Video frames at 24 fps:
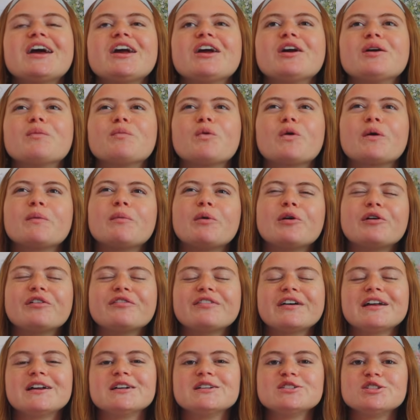you're more
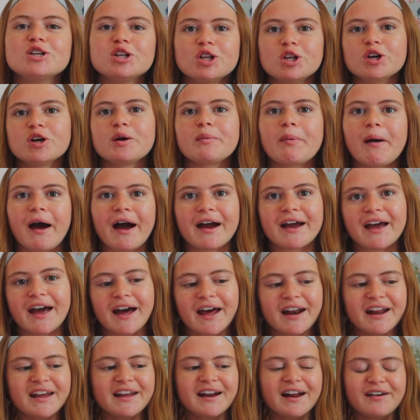motivated to look back
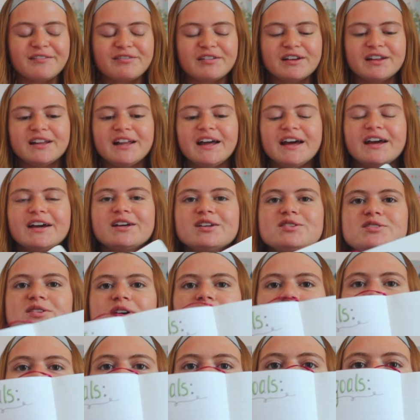at it, I feel like.
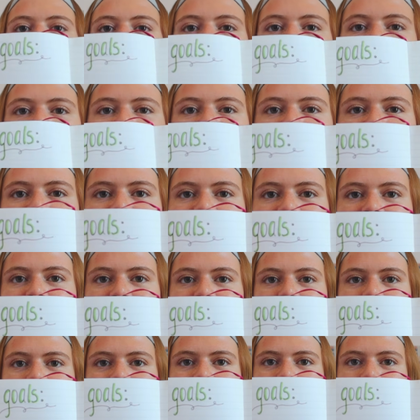So I just did a
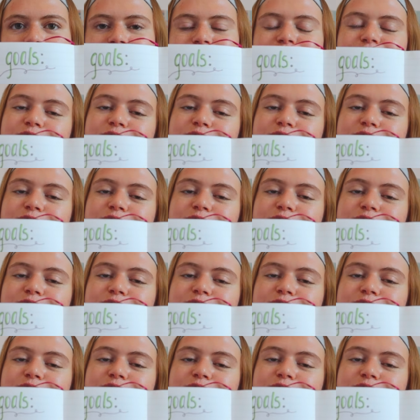little